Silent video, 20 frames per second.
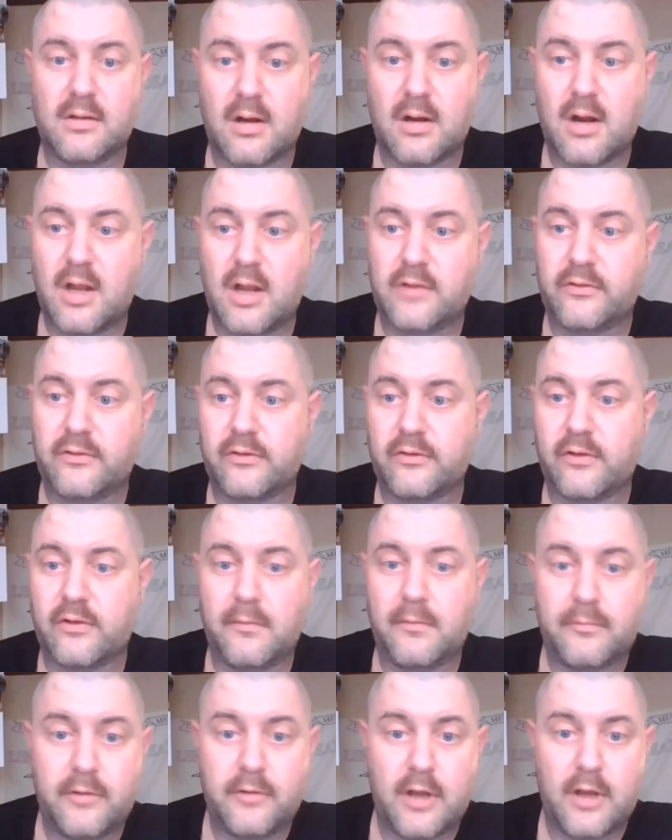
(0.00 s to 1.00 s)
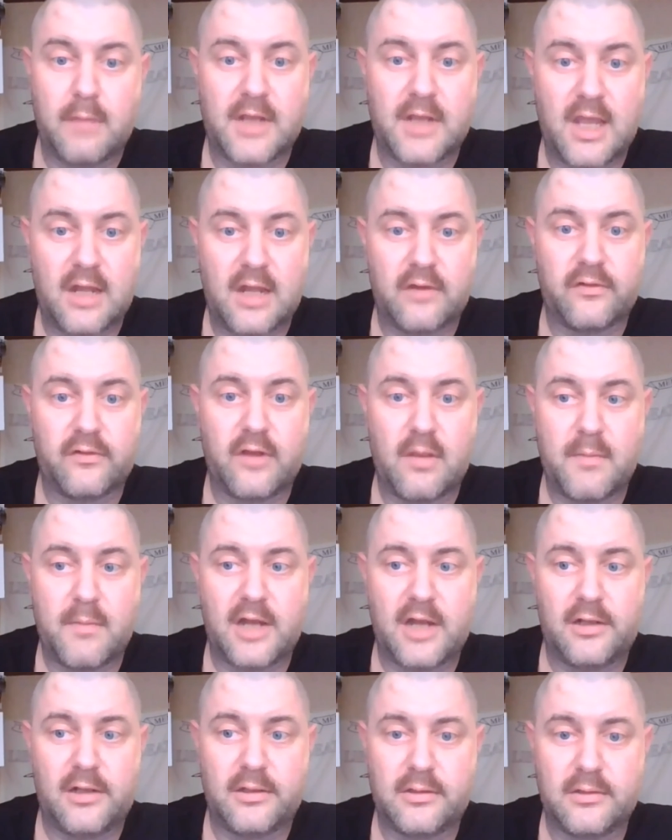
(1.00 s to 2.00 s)
All right, so this is Cliff G. Mechanic Scale
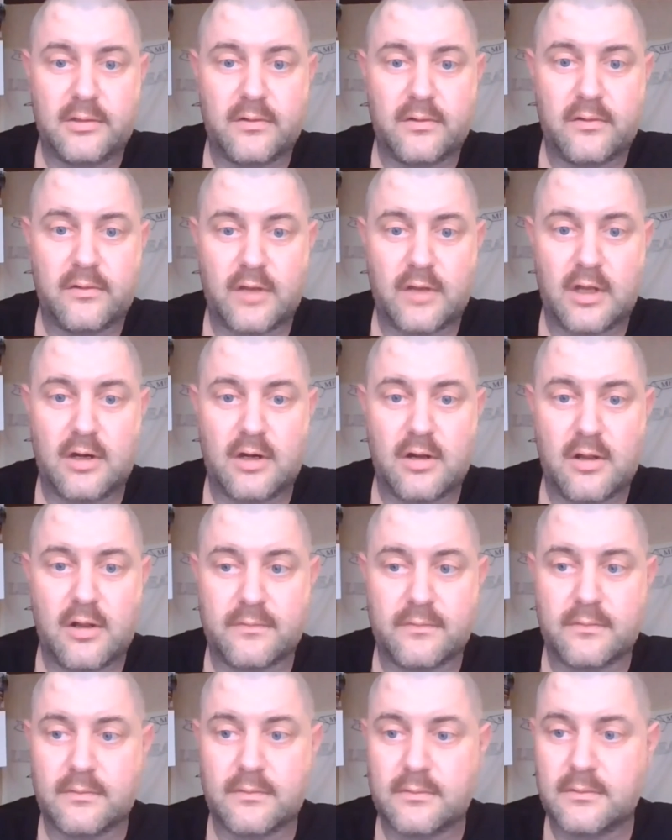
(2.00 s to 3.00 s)
Modeling, signing off.